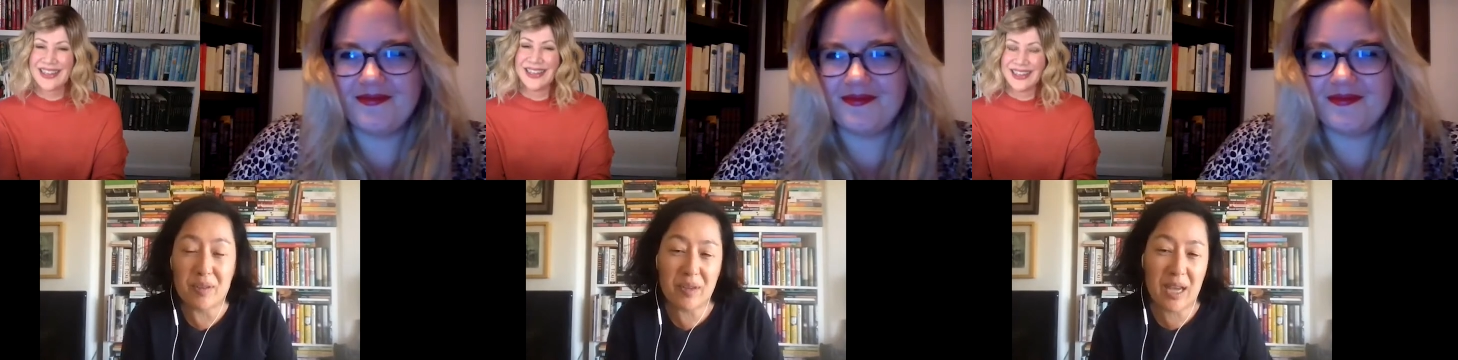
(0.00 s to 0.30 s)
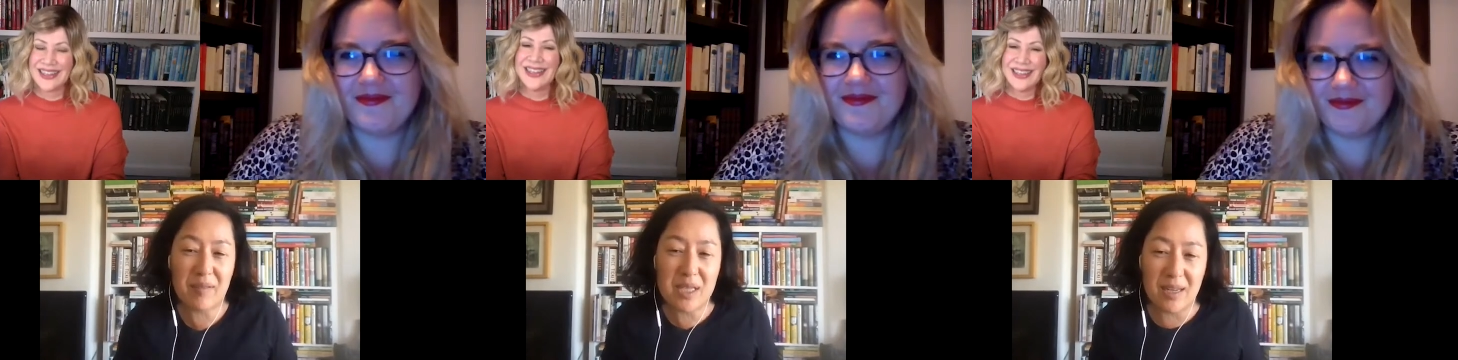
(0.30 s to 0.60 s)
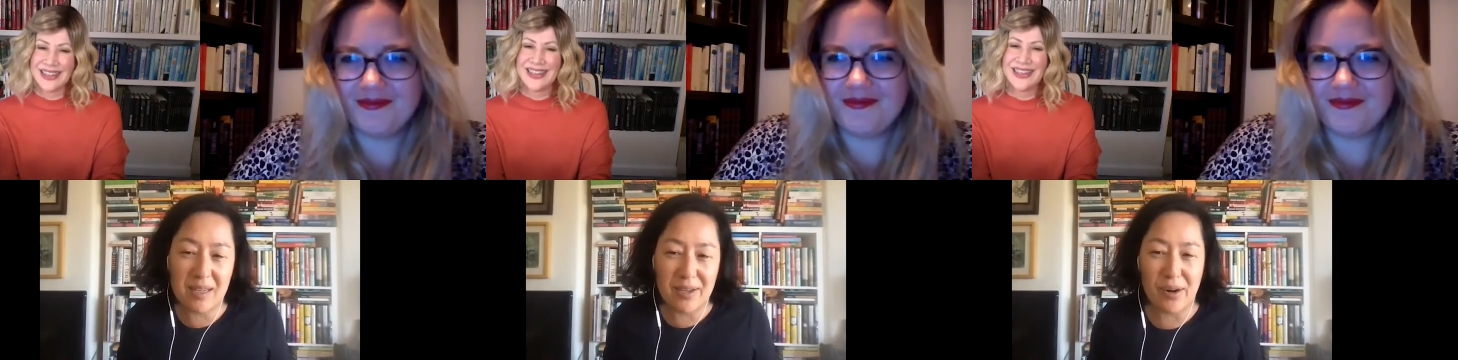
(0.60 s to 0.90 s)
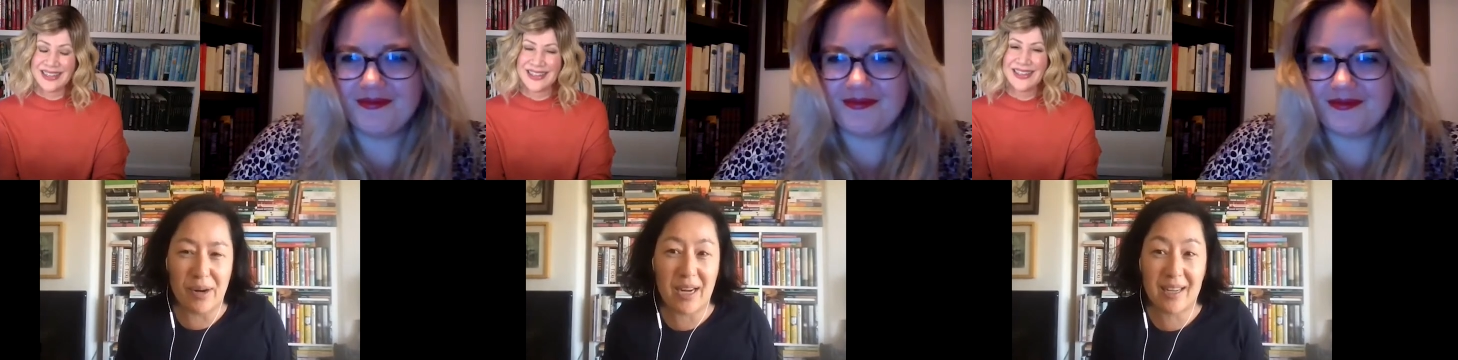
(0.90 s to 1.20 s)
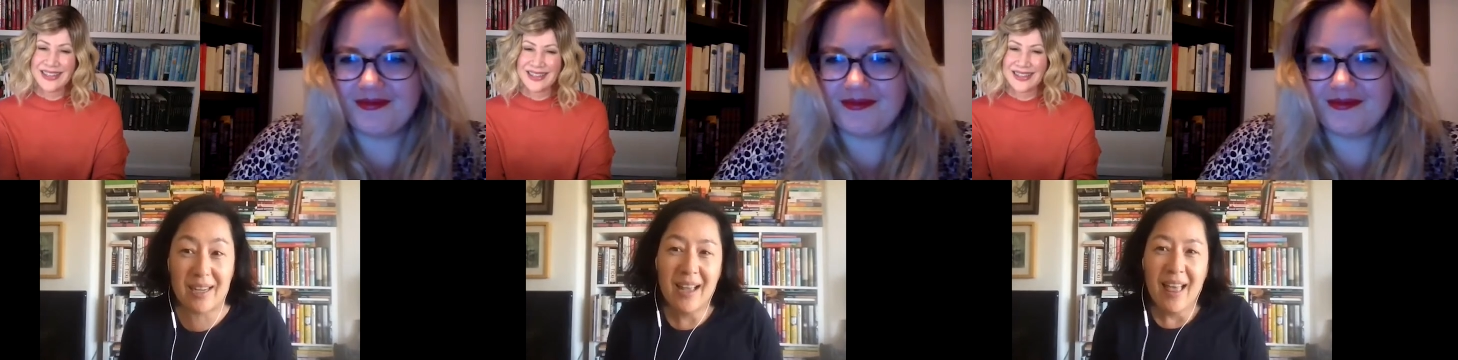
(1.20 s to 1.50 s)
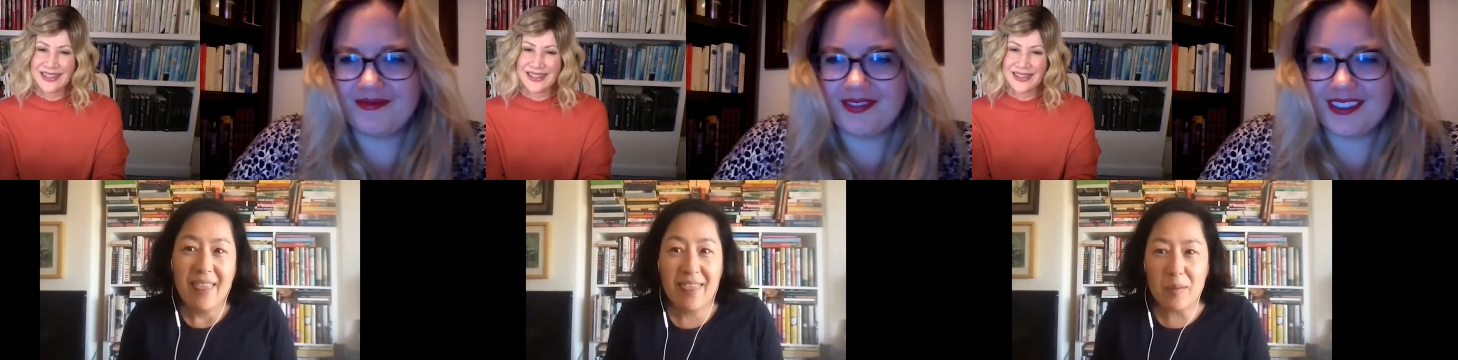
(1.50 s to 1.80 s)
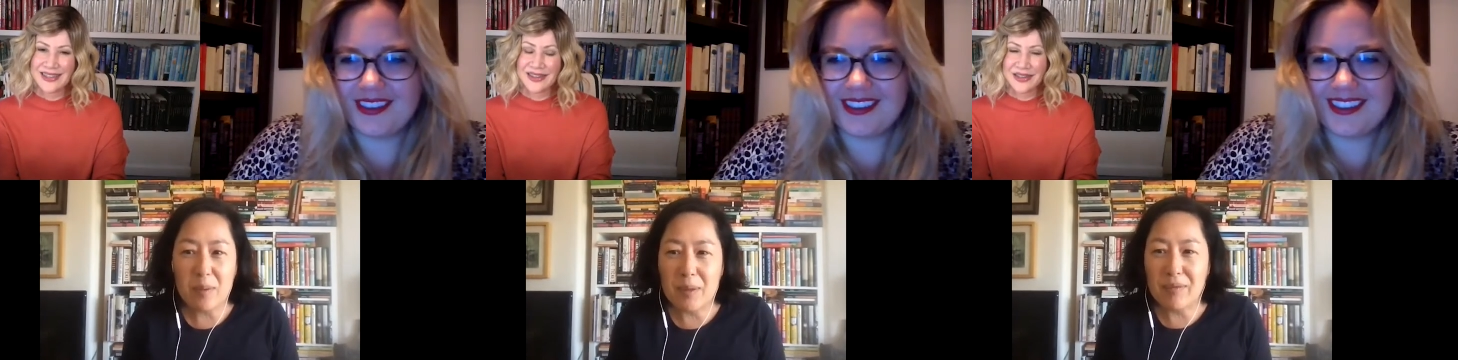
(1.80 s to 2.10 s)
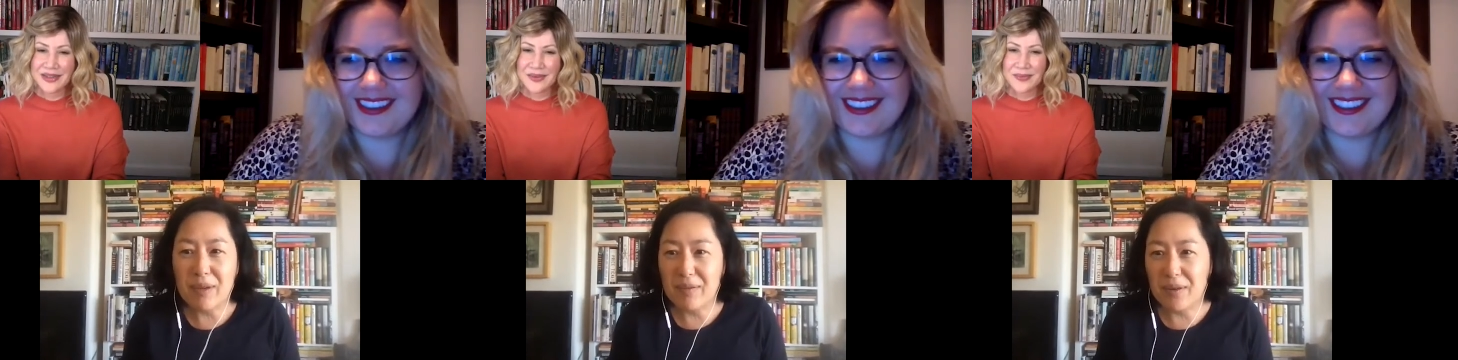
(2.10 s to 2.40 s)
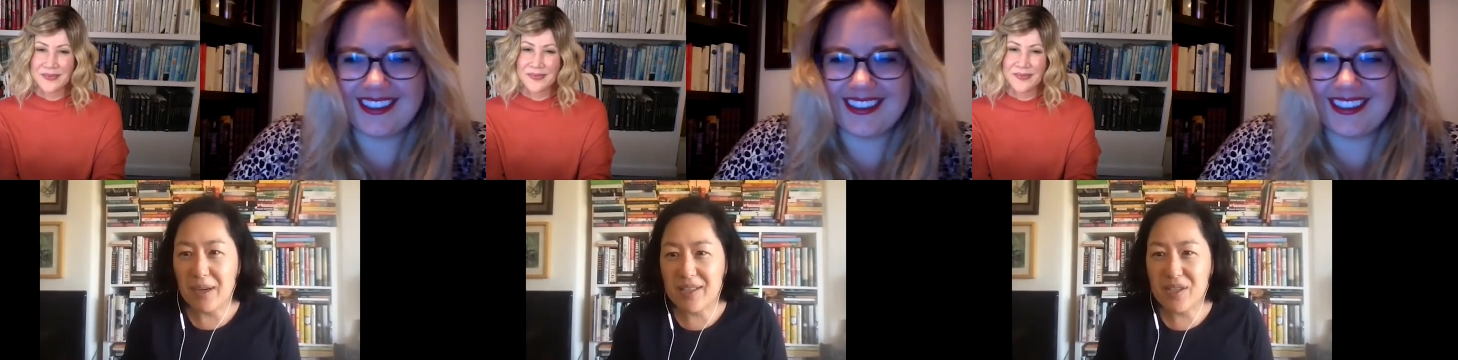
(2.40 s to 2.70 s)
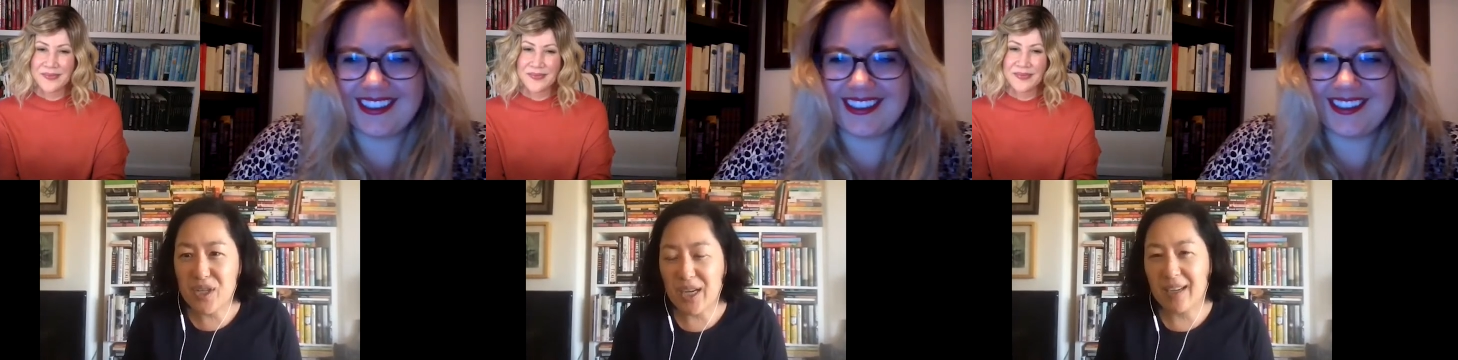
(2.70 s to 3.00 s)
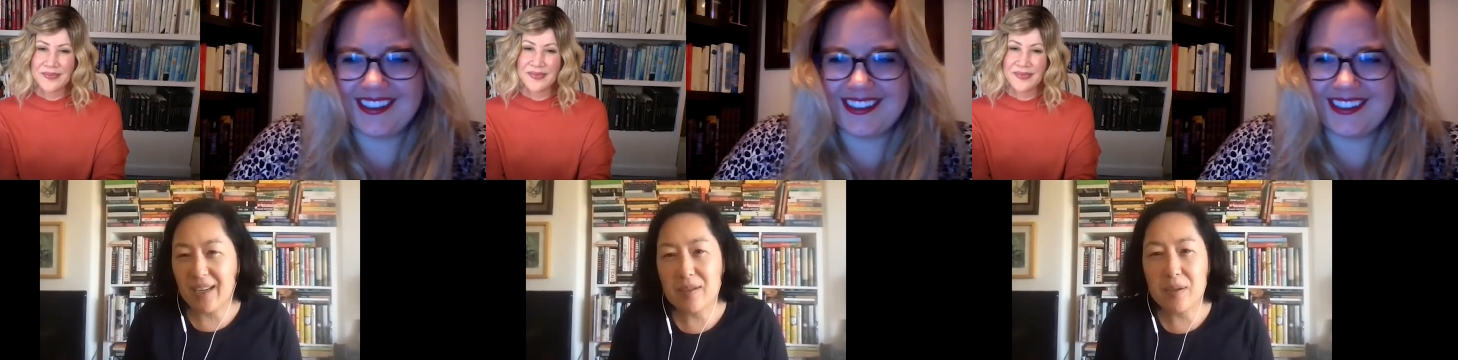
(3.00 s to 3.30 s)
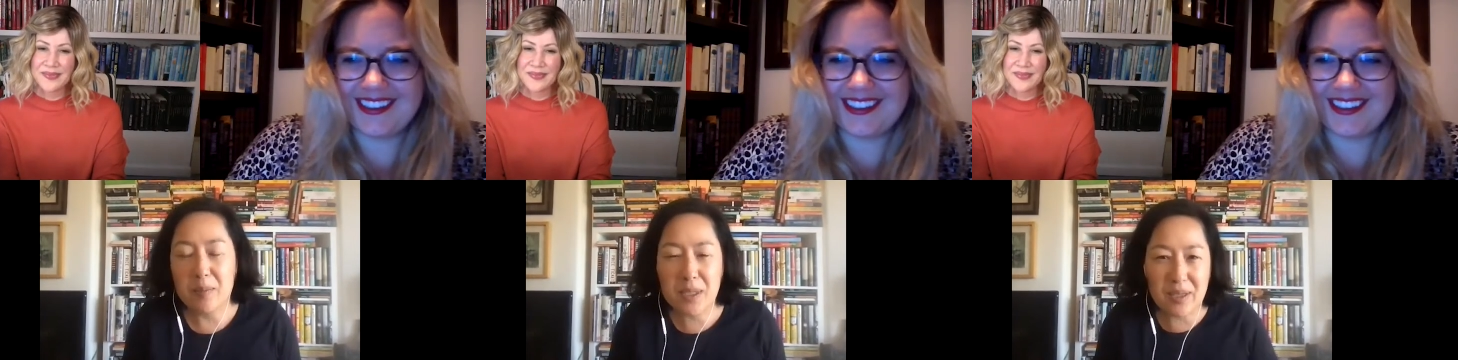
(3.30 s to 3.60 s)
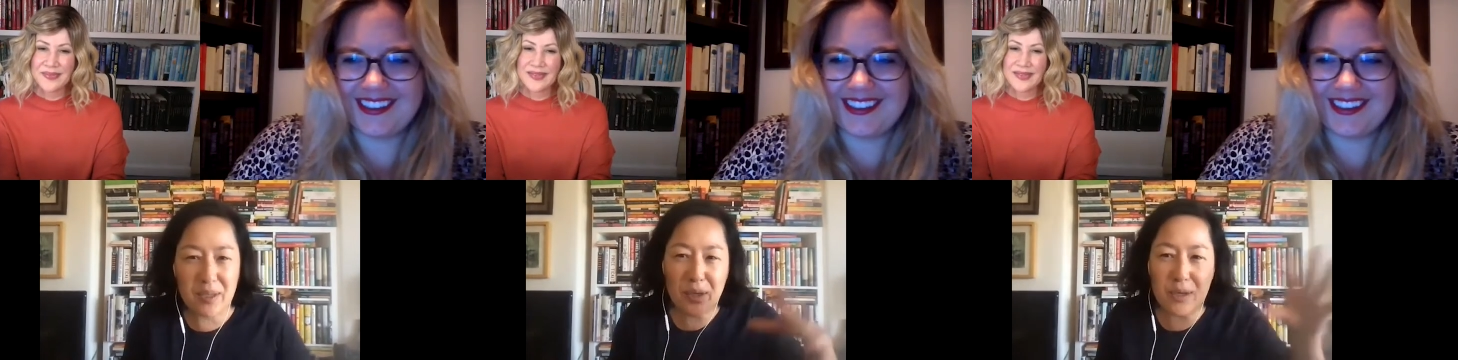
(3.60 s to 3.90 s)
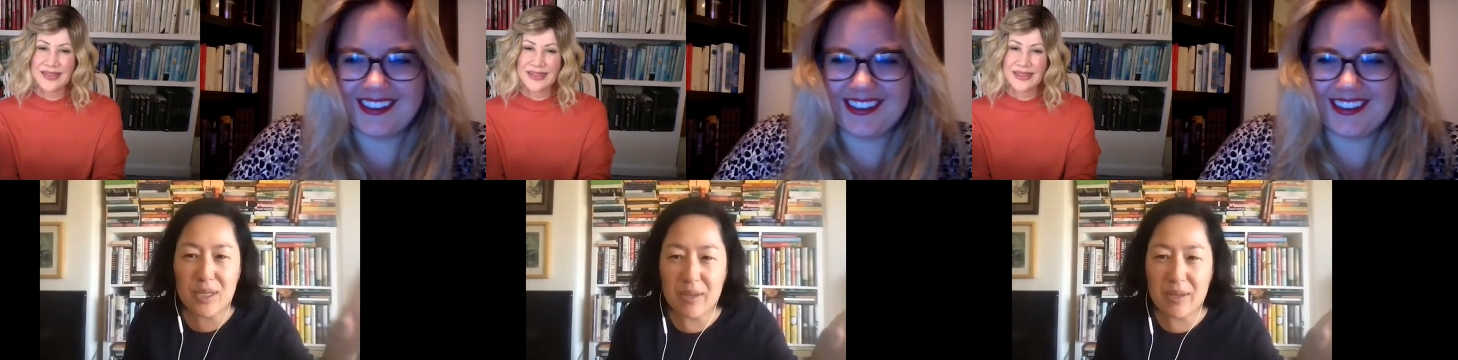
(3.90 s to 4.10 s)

Speaker 1: If you haven't done it already, that would be fun for us to check out. So I'm just going to encourage